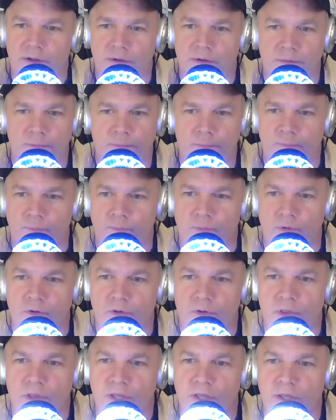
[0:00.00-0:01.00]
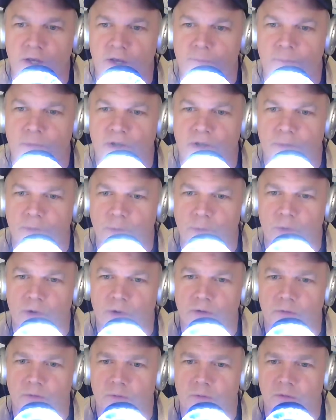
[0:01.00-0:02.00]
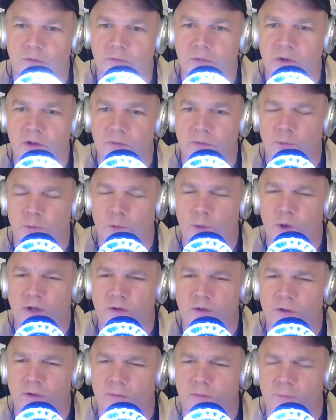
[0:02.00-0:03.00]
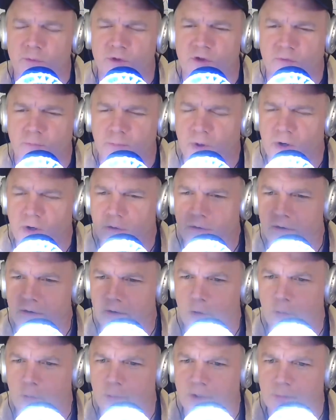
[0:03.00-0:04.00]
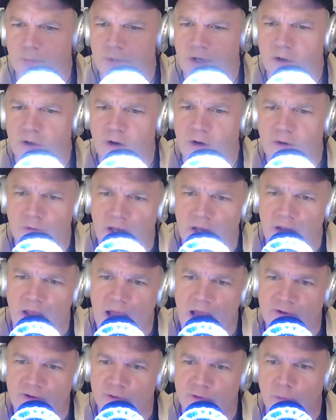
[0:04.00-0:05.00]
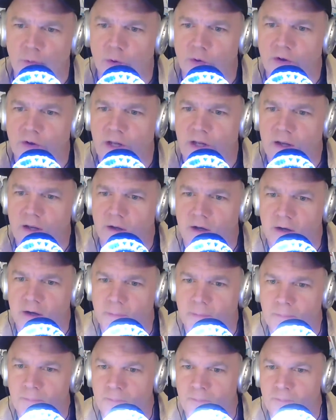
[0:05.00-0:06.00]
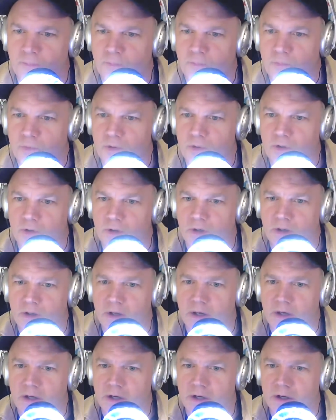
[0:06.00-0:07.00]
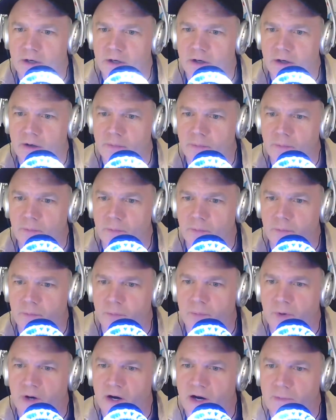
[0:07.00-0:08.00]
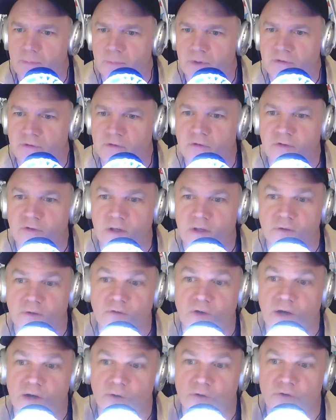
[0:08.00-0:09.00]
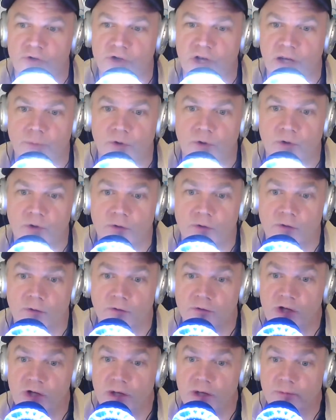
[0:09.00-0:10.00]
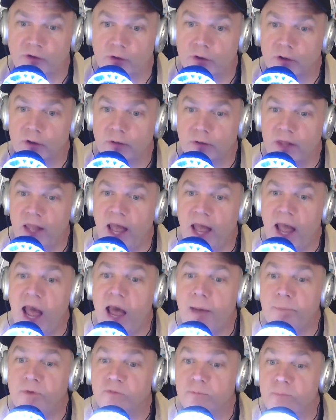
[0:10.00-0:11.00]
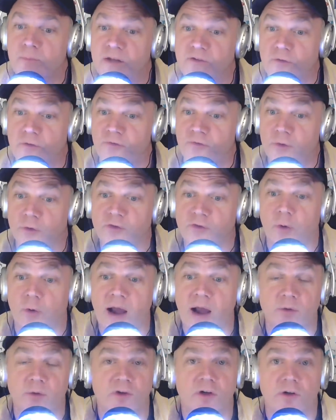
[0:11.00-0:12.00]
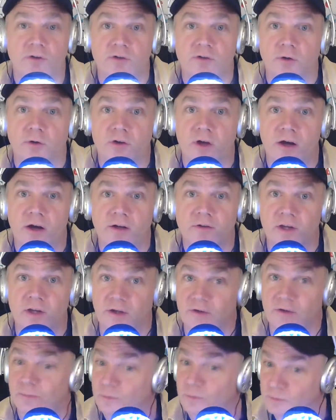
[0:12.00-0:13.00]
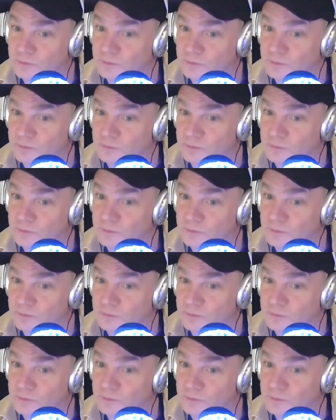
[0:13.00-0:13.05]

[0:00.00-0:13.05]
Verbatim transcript: Um, the um, let me read well, quick little just part of the opening paragraph. As reported at um, uh, by Business Insider's James James Cook, the app is meant to filter out adult content.